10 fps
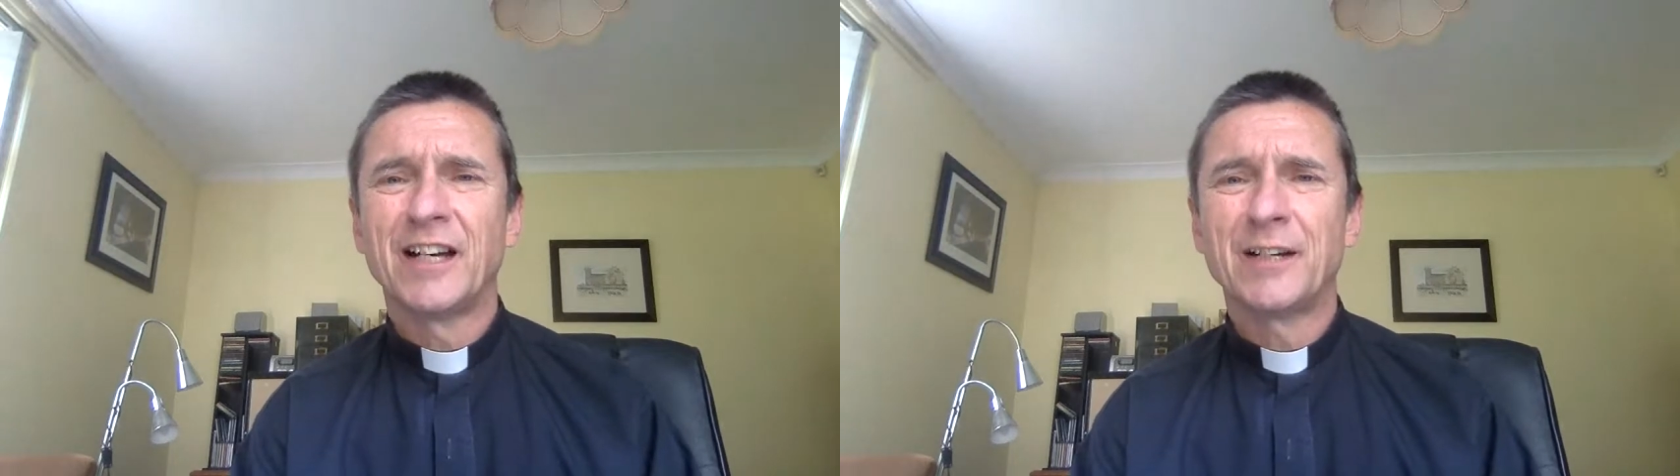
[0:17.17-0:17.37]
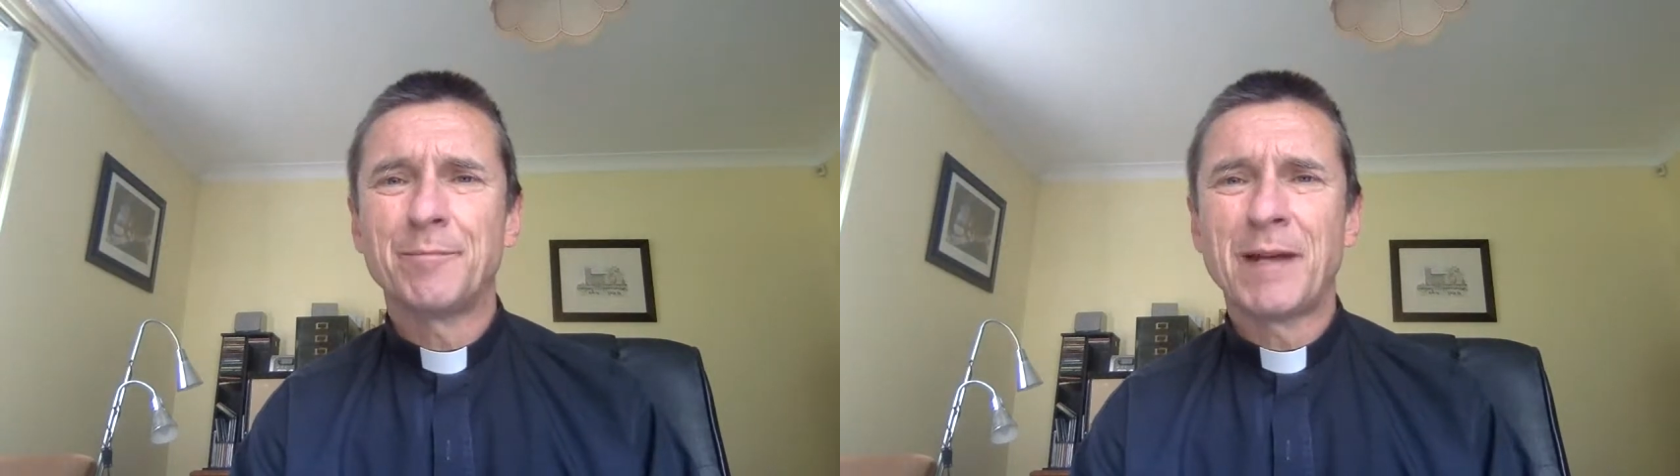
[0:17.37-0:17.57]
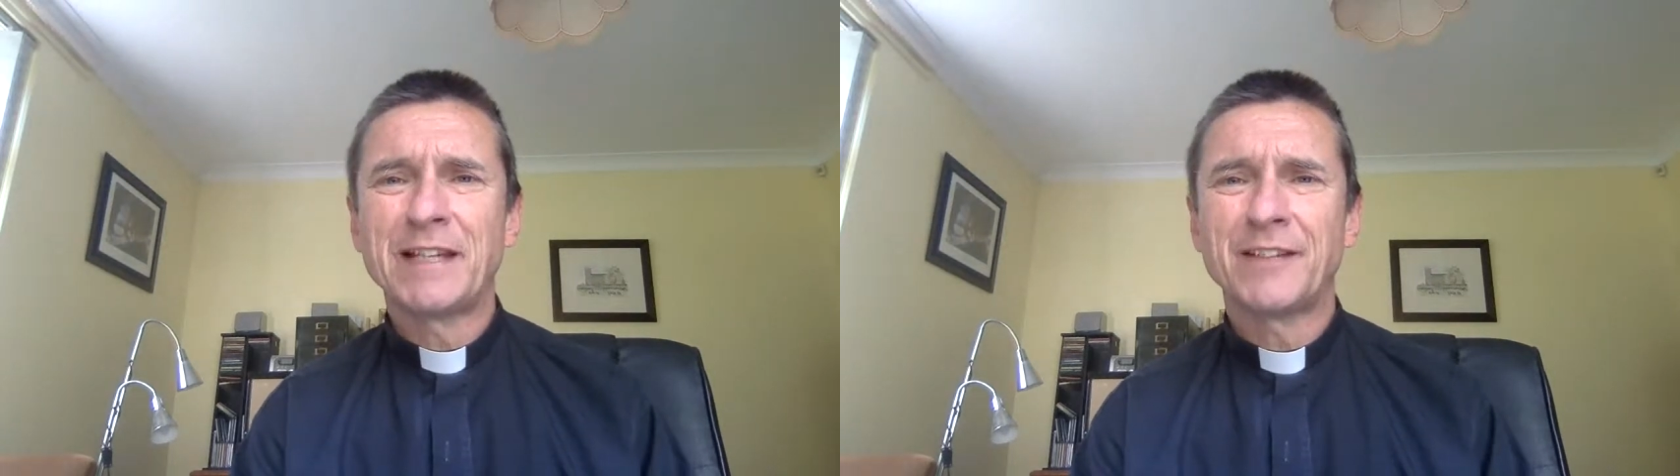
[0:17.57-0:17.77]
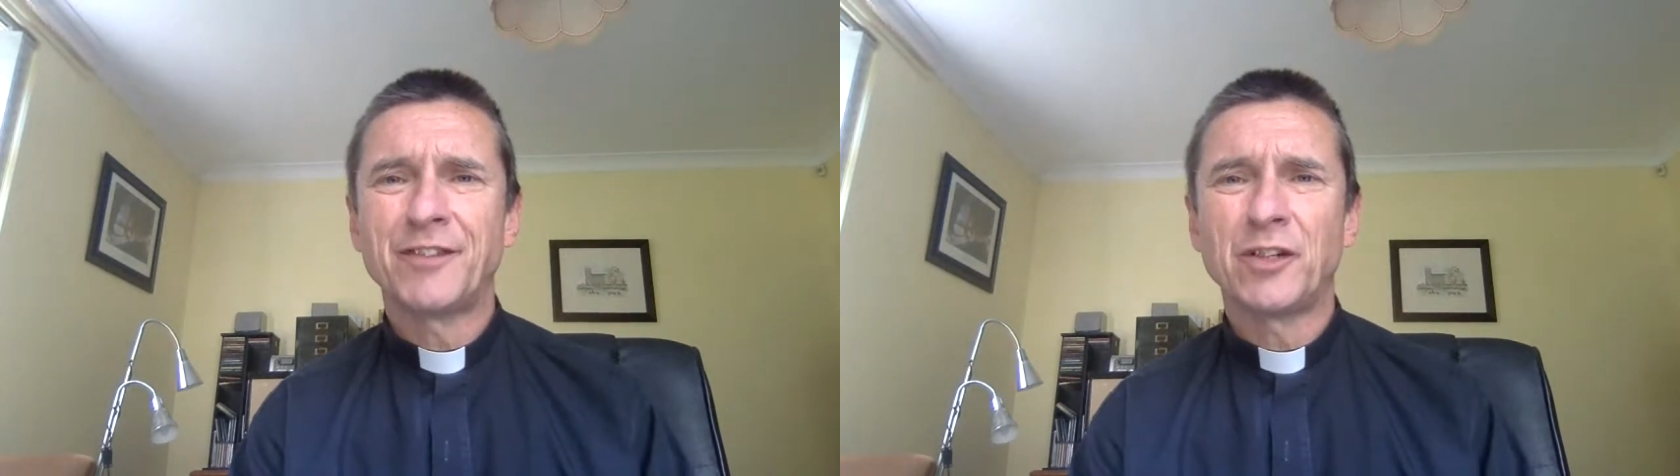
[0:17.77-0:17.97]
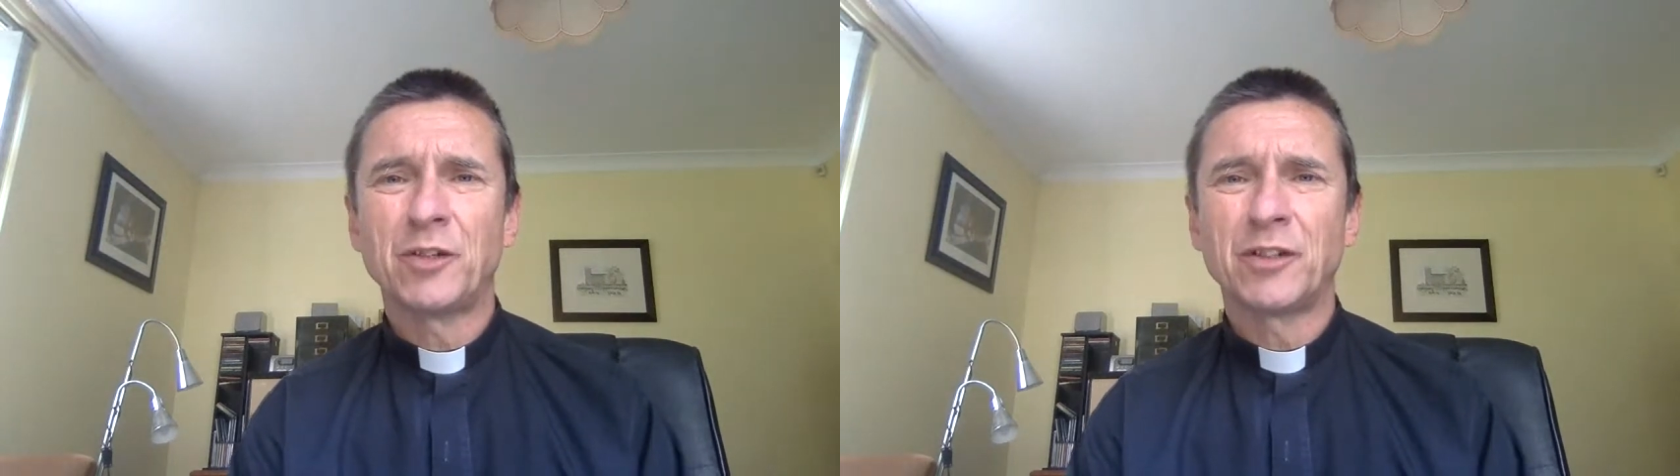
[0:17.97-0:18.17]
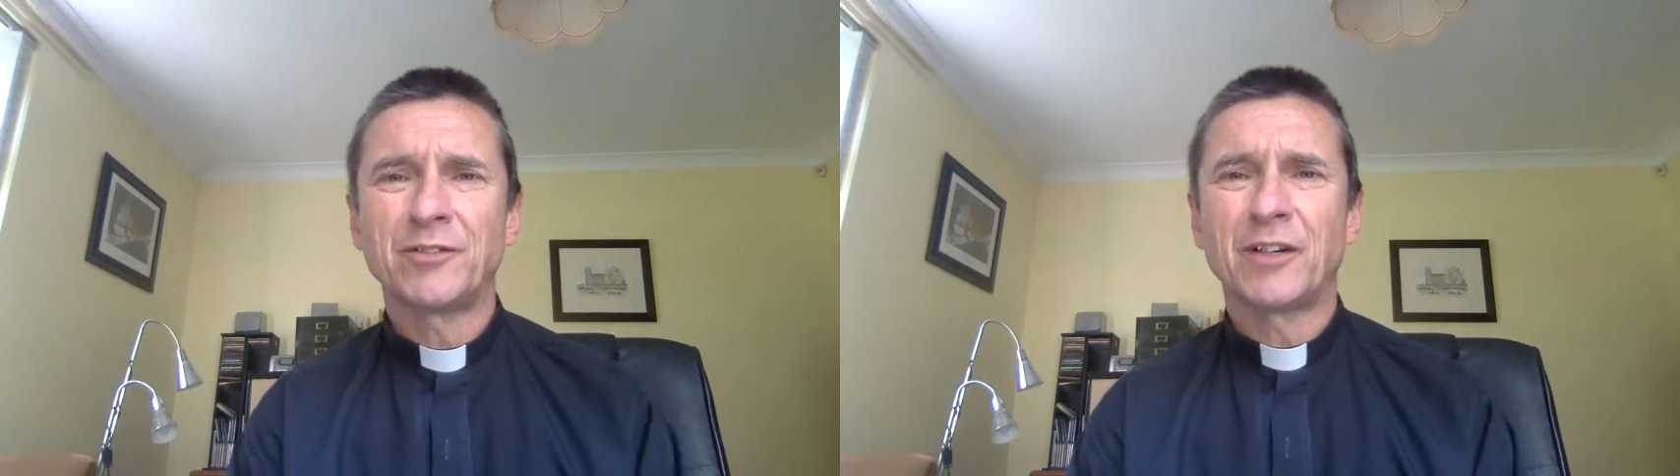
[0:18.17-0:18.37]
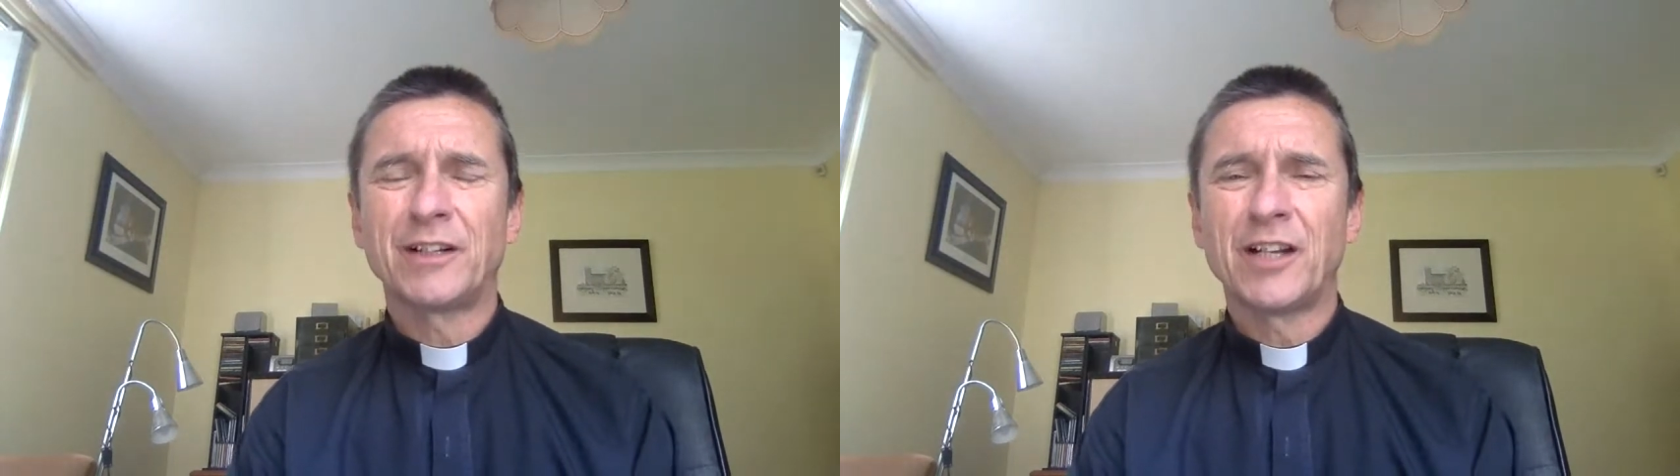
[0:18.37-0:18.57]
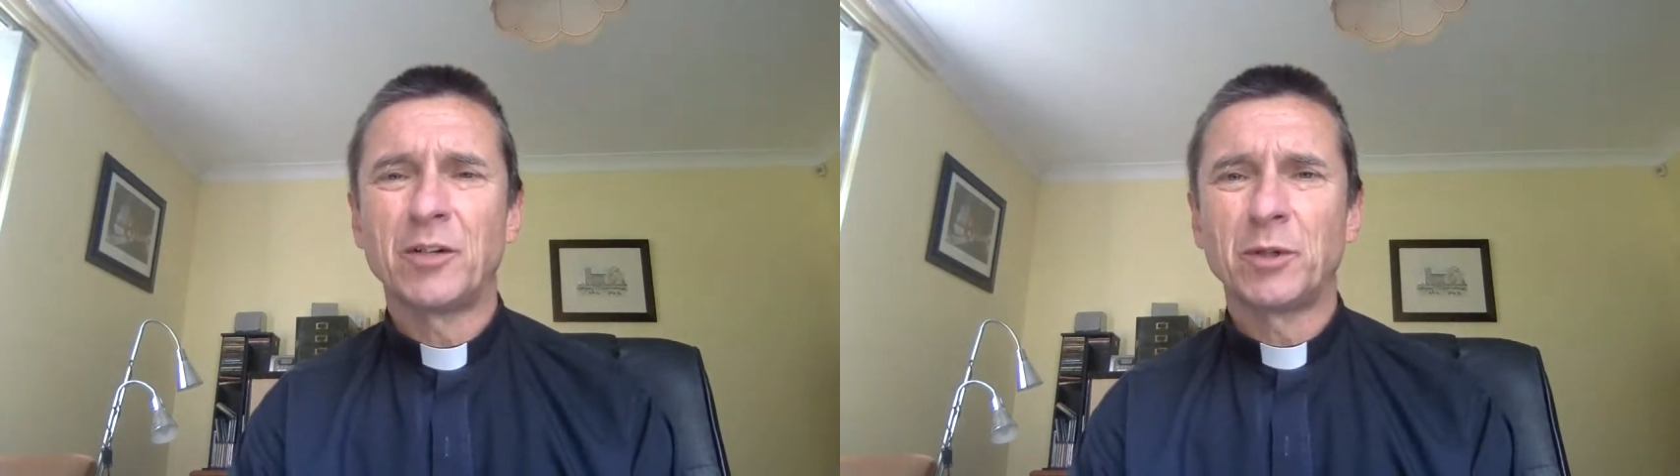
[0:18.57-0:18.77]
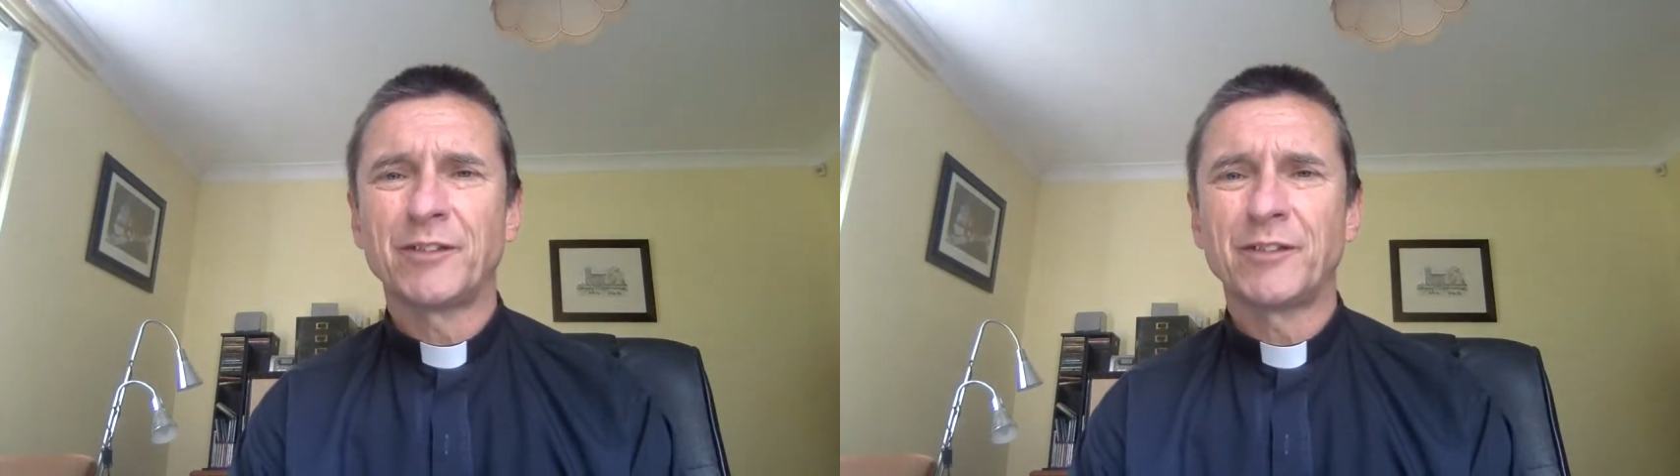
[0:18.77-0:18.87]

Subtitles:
many of you I know would